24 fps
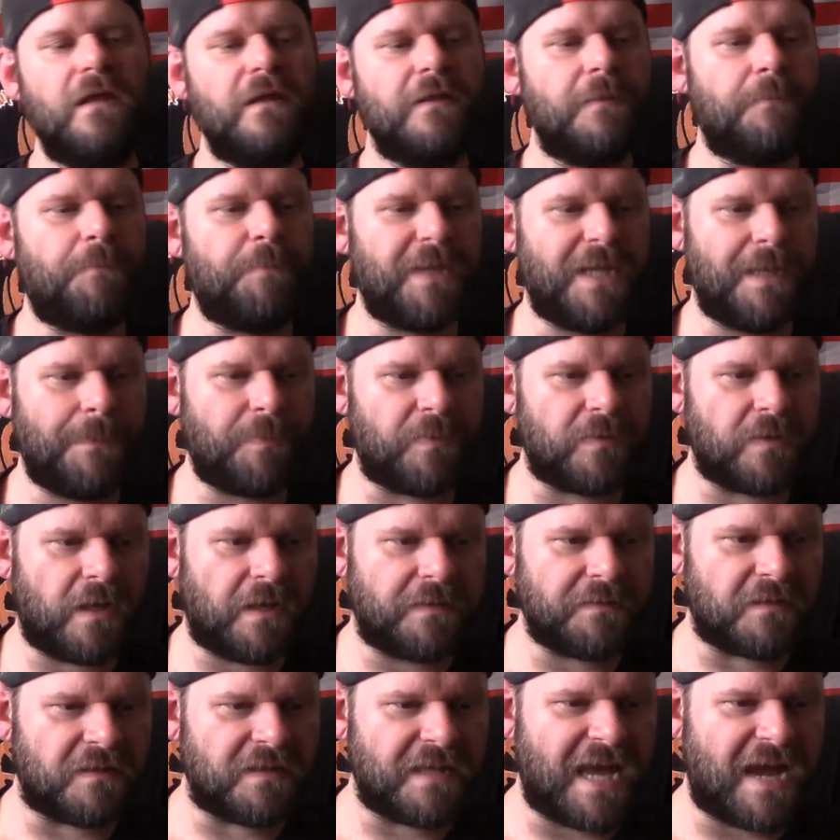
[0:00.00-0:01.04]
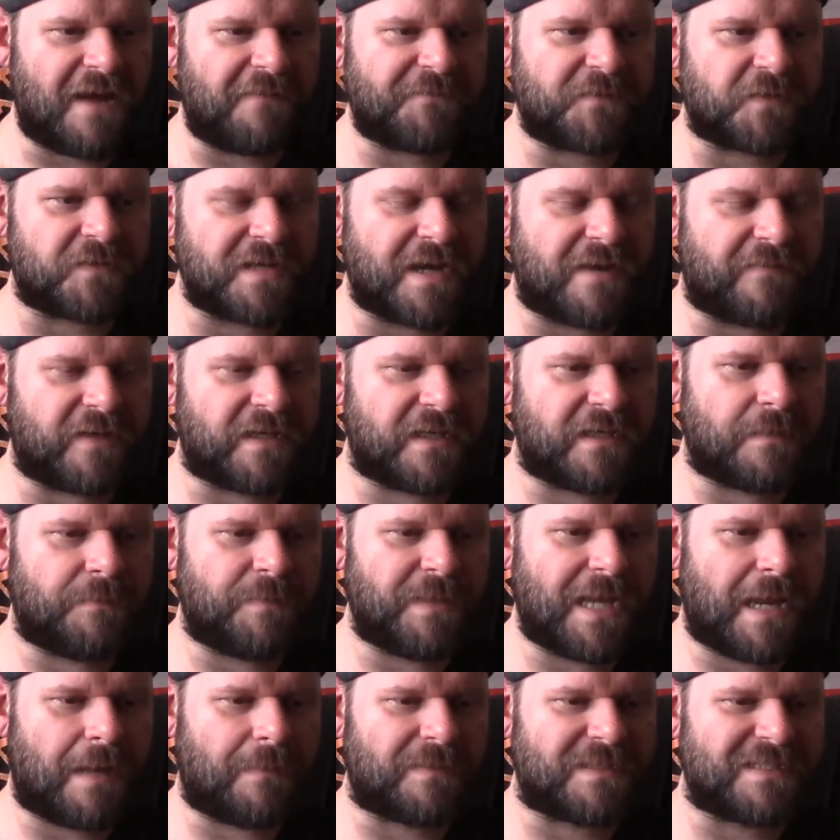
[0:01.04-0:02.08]
The people on the left are never gonna
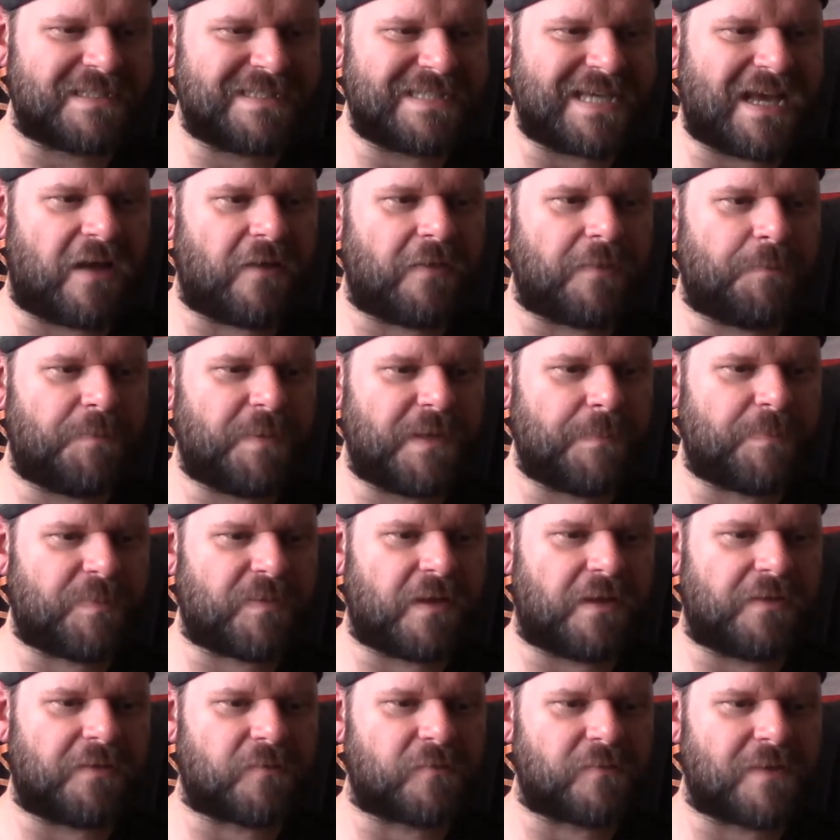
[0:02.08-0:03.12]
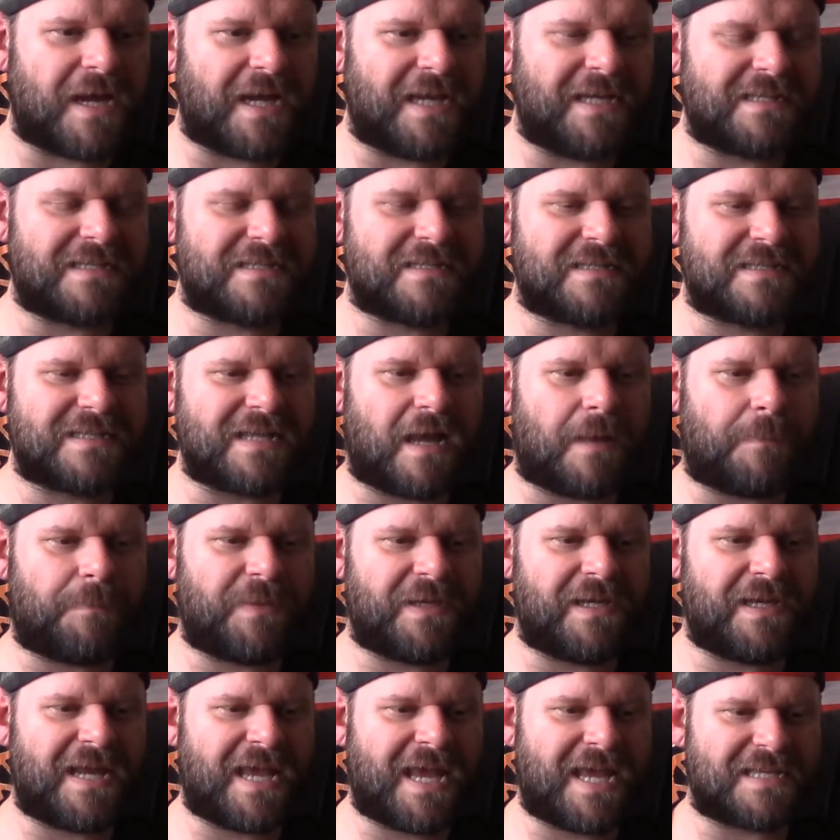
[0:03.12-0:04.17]
be able to tell the people on the right to stop
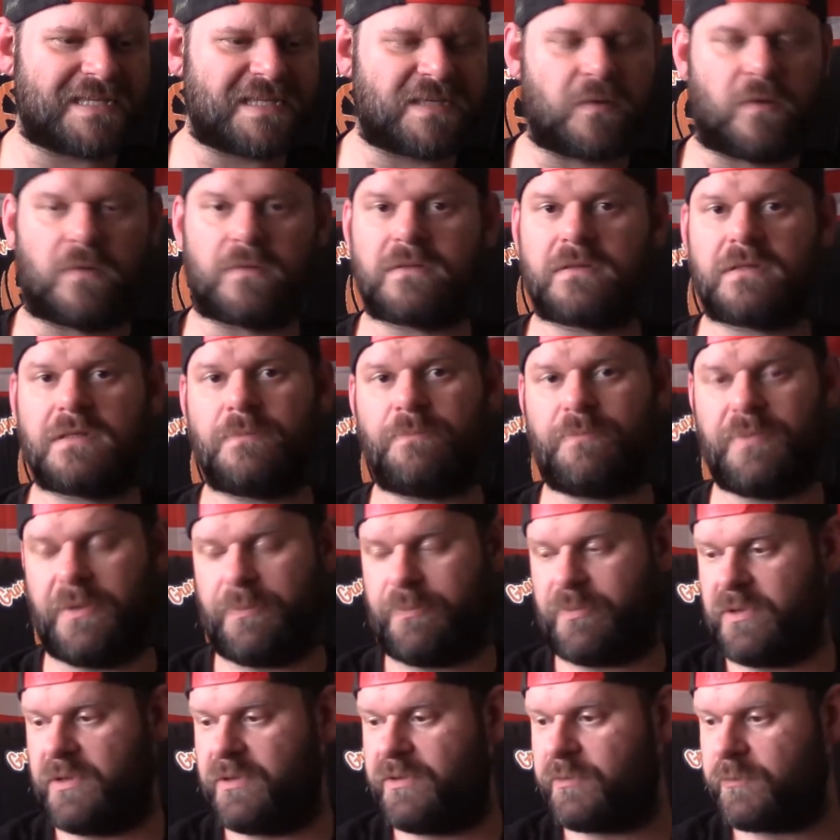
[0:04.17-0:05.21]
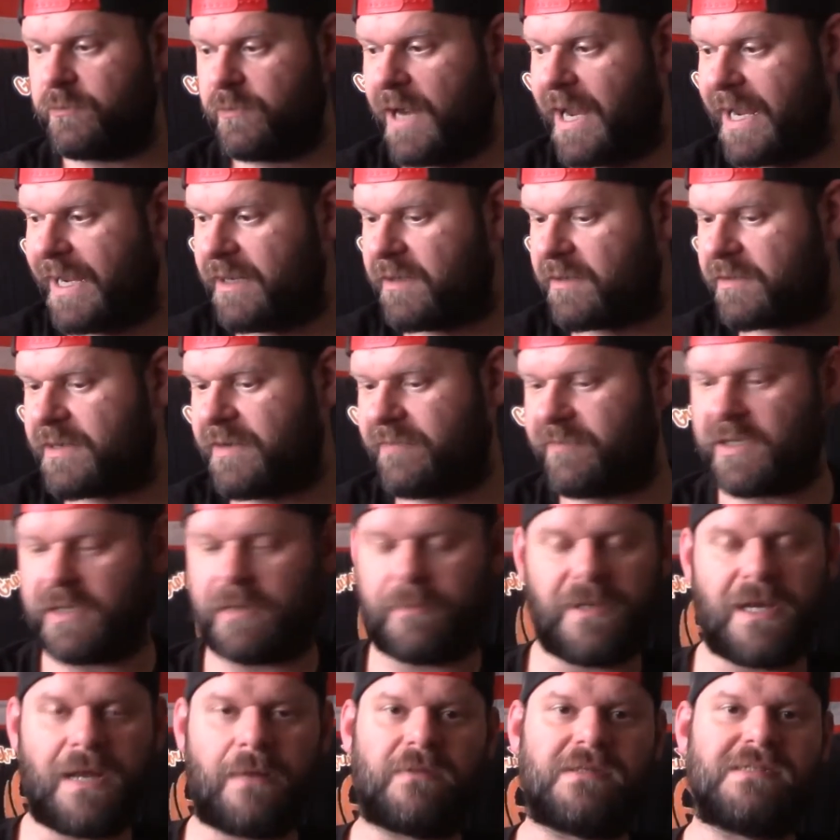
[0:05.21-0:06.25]
being assholes. And the people on the right are never gonna
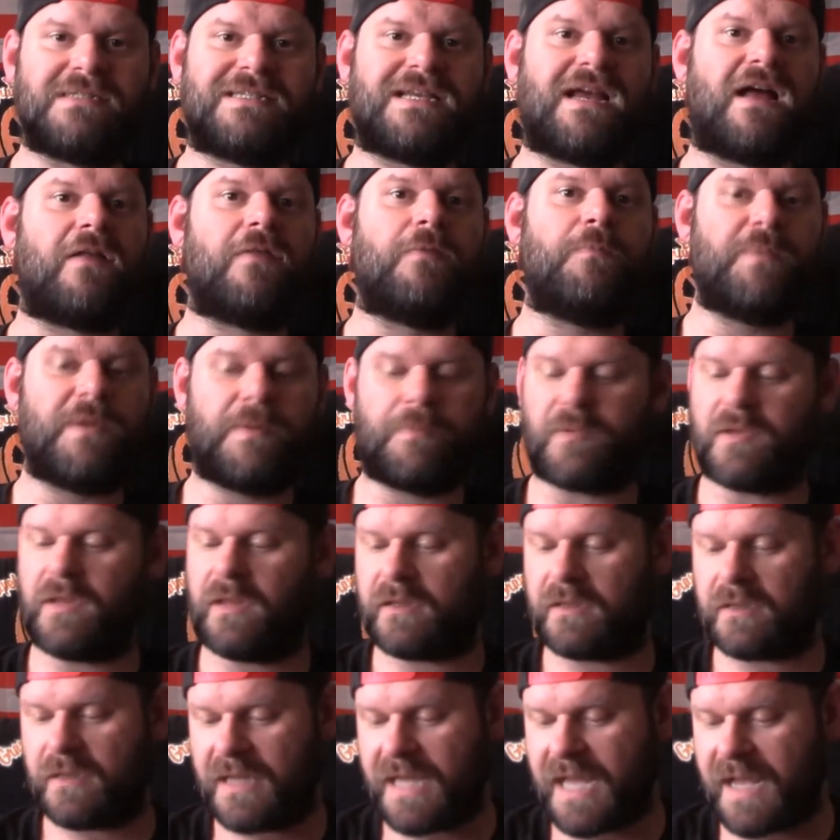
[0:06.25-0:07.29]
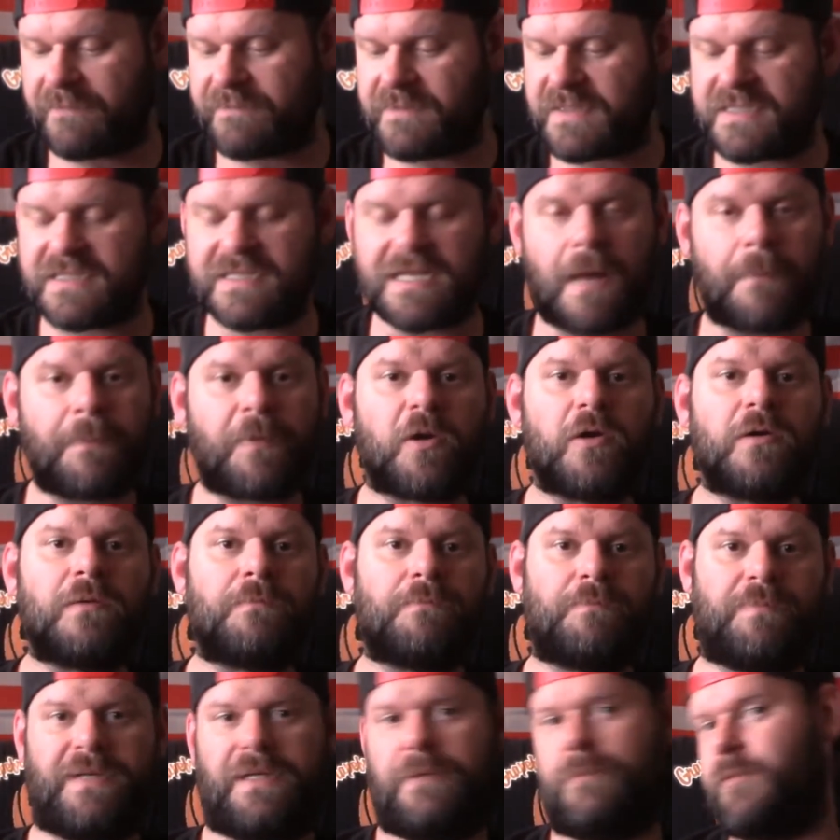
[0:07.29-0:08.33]
be able to tell the people on the left to stop
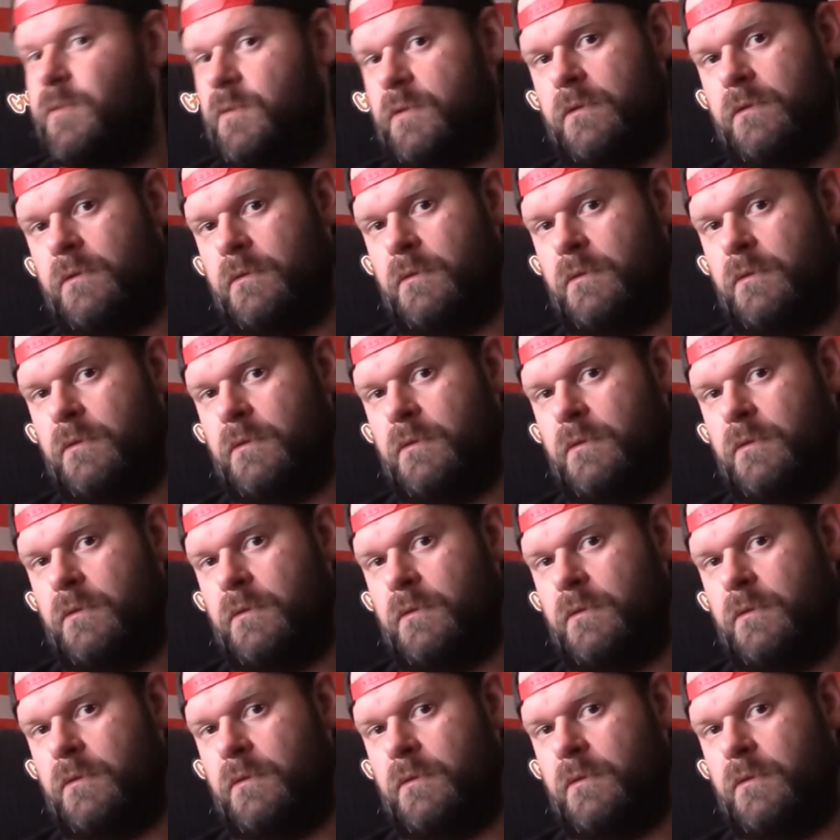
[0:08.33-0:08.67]
hurting people.